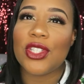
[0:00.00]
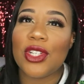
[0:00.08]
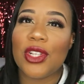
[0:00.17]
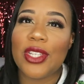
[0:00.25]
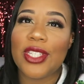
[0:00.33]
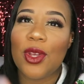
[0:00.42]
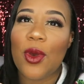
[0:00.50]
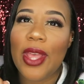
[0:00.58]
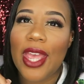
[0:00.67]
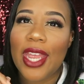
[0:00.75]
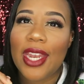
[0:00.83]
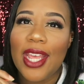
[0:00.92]
so let's go
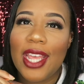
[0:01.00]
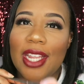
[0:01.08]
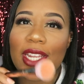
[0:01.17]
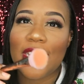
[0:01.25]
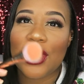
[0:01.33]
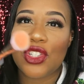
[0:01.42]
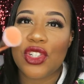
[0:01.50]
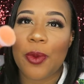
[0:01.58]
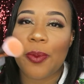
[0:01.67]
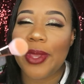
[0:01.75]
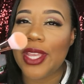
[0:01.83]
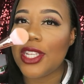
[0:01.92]
ahead and
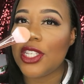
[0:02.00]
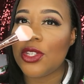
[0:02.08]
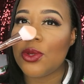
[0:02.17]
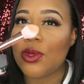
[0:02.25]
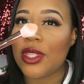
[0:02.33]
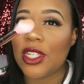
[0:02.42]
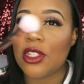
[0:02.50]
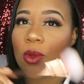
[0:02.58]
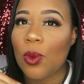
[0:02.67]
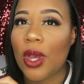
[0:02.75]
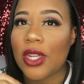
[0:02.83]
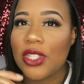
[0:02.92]
jump into the
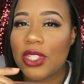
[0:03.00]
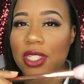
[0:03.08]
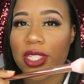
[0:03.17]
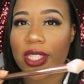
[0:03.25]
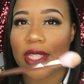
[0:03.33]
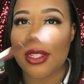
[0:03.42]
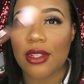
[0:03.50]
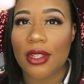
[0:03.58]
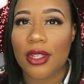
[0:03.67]
swatches.